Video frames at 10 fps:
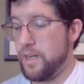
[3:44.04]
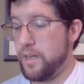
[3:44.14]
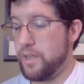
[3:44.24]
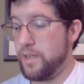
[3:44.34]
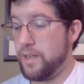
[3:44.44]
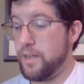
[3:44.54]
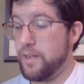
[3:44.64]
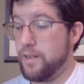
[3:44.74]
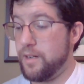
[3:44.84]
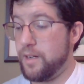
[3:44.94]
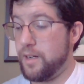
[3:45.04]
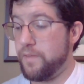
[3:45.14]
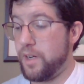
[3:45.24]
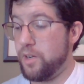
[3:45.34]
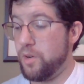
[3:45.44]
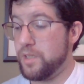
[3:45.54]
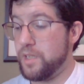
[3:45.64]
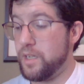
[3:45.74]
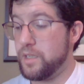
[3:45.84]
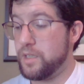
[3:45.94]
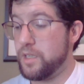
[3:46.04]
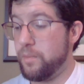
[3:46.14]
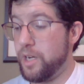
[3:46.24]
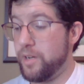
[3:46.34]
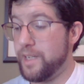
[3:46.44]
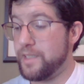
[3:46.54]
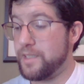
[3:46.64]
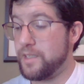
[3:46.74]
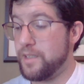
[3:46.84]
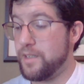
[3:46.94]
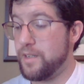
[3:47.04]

And a figure known as Tiberius